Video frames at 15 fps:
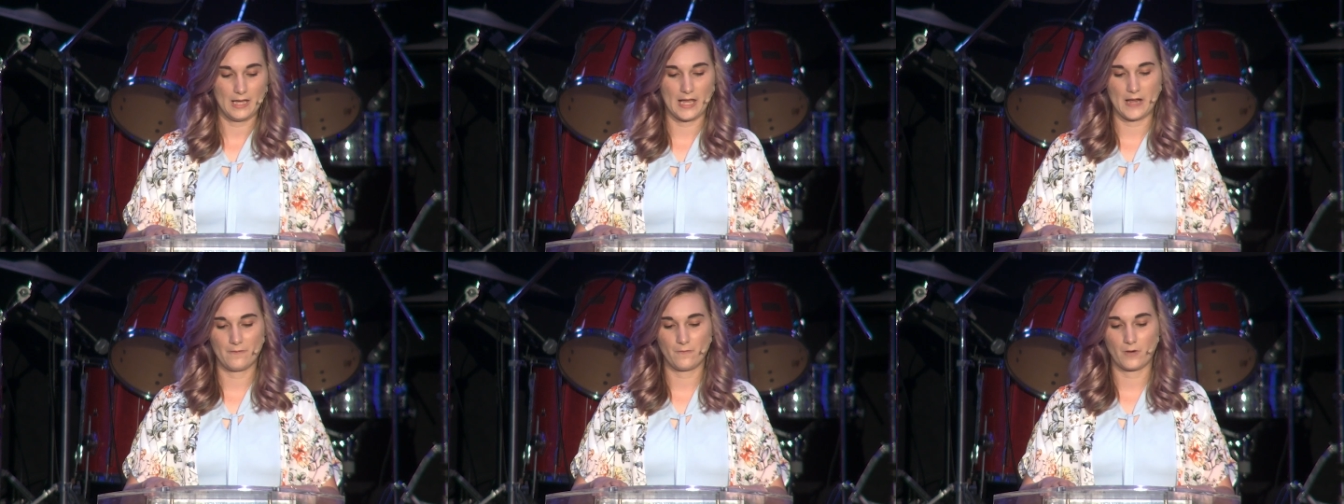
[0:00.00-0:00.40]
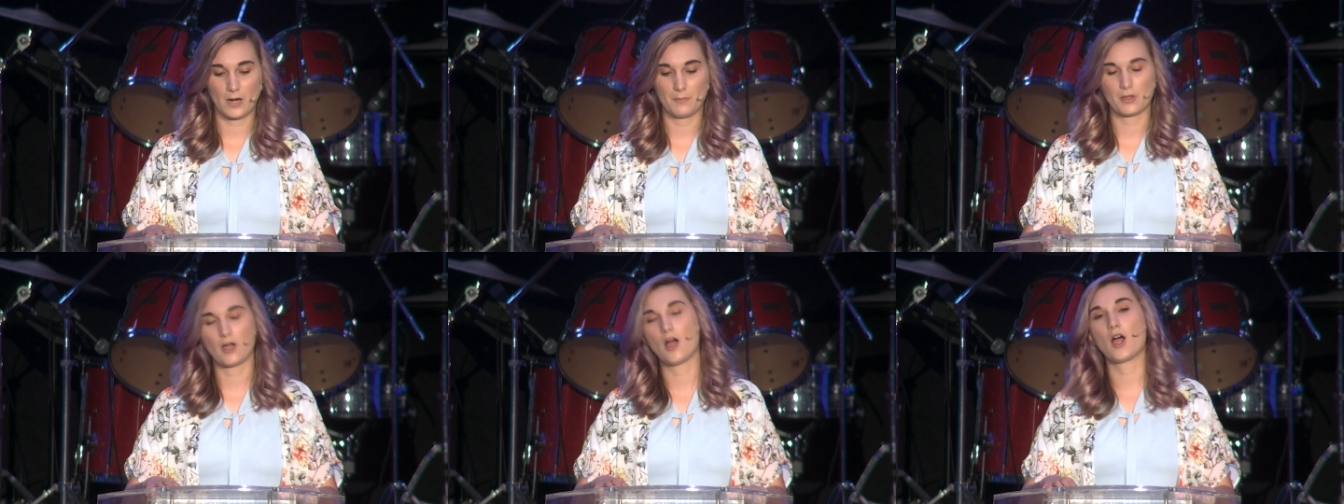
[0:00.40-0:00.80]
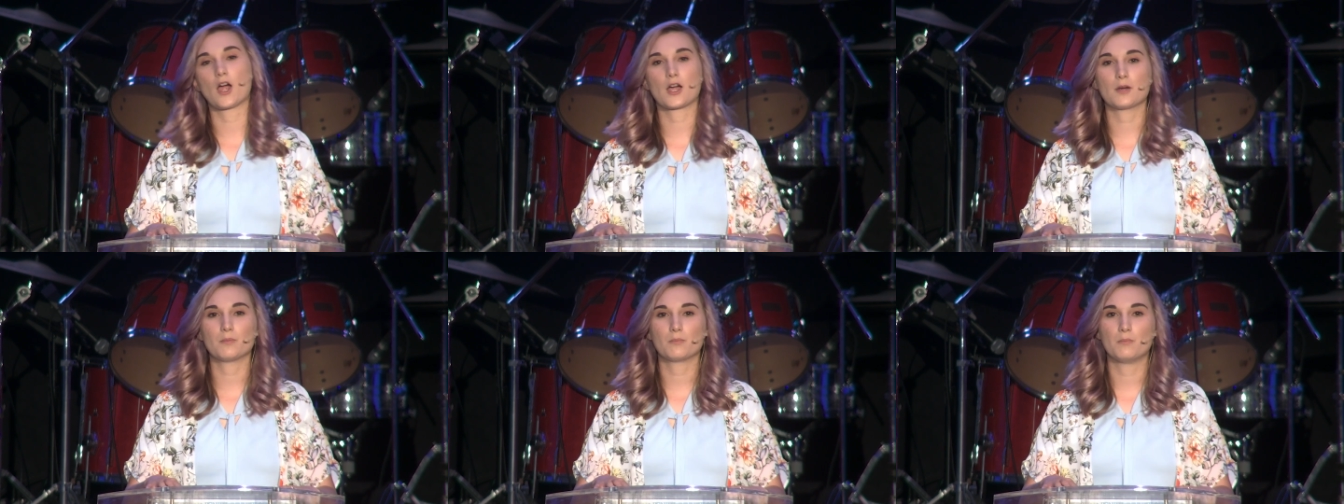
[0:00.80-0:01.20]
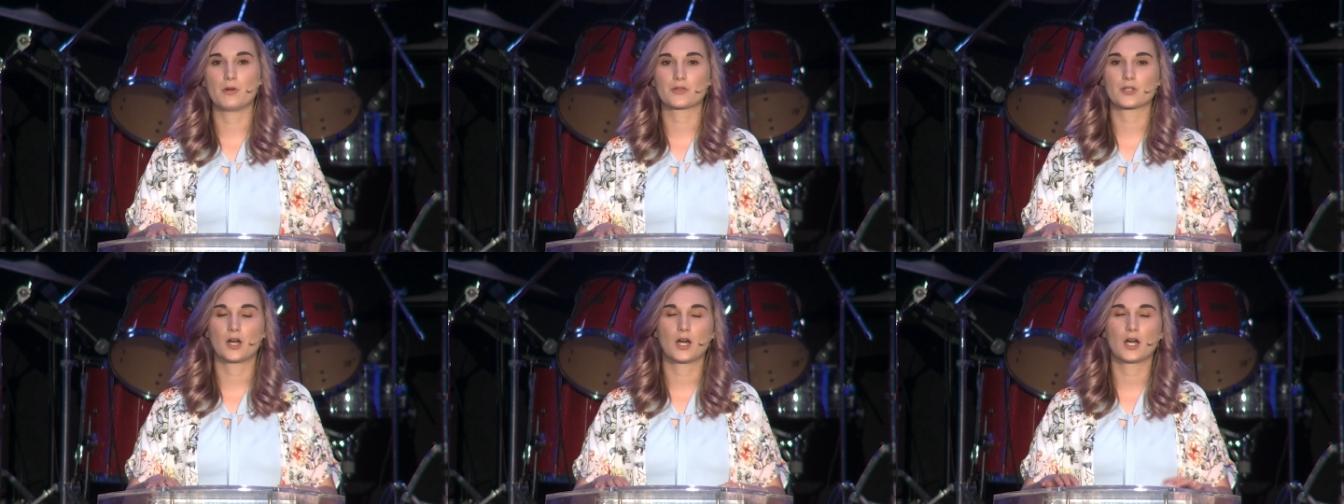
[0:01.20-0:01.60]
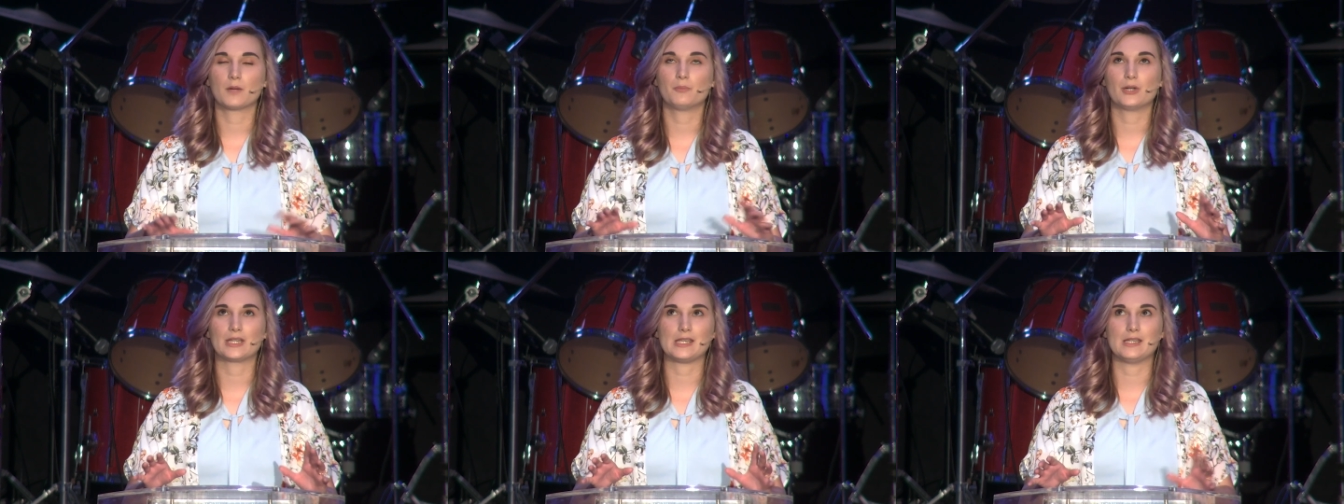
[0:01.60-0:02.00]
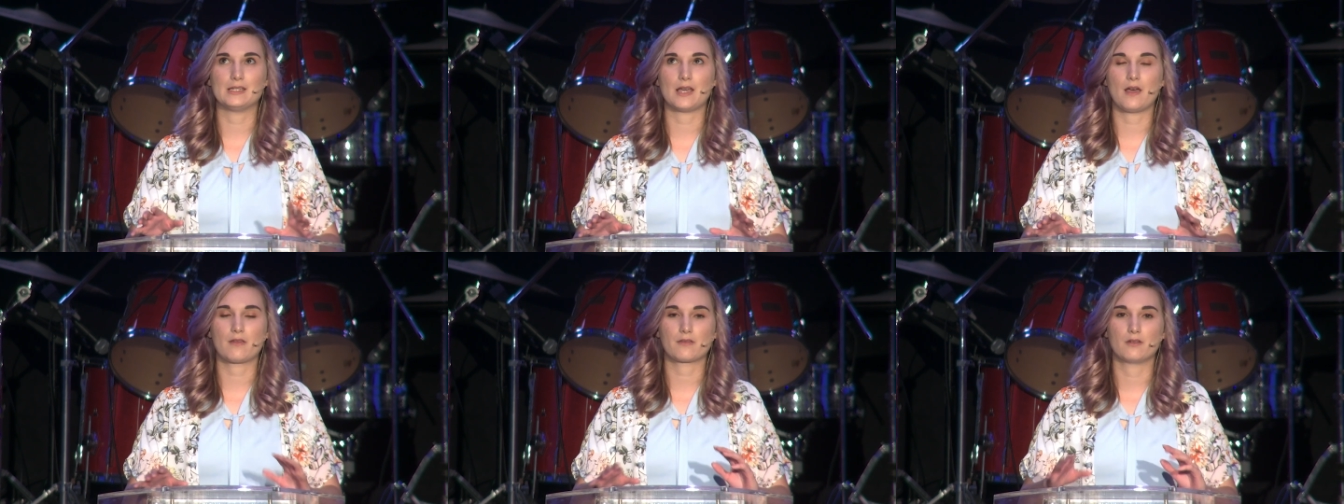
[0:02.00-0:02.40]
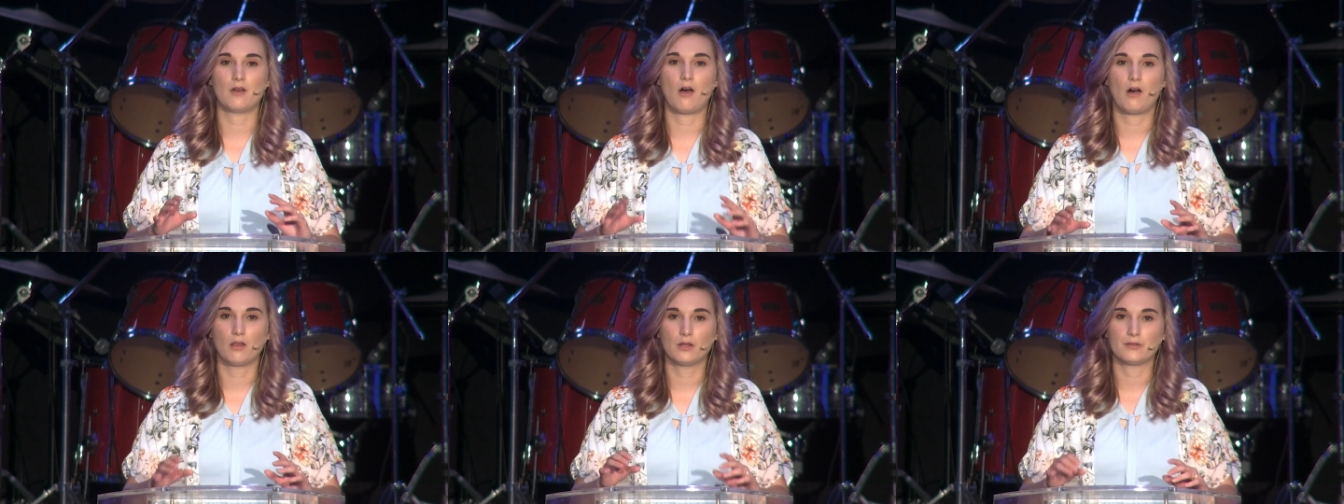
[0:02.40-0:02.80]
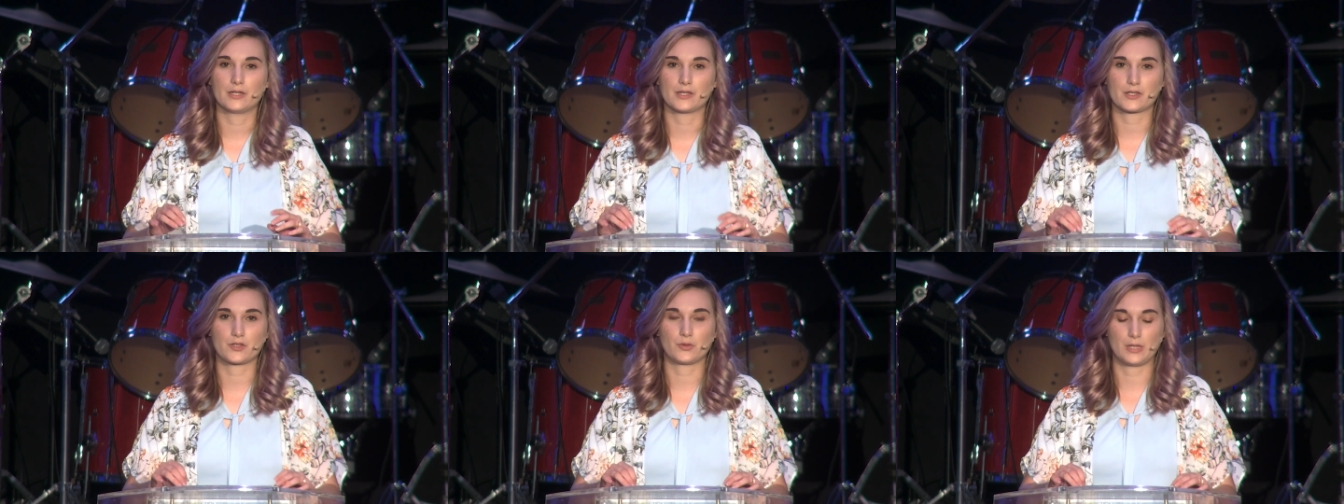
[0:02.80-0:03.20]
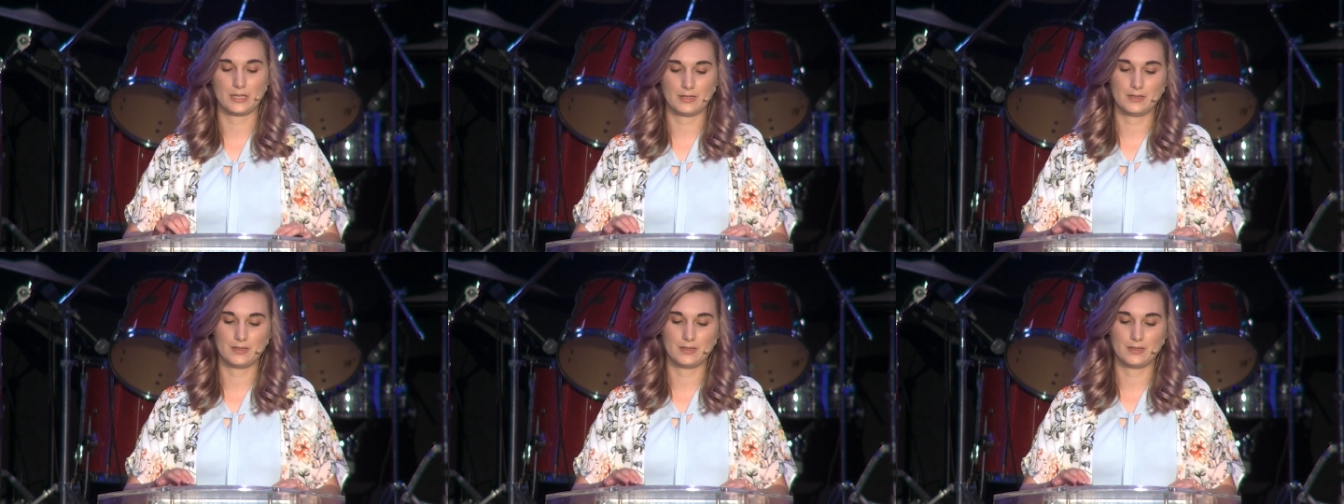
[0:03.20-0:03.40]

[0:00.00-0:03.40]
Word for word: And from the heart, most heartbreaking death in all of history,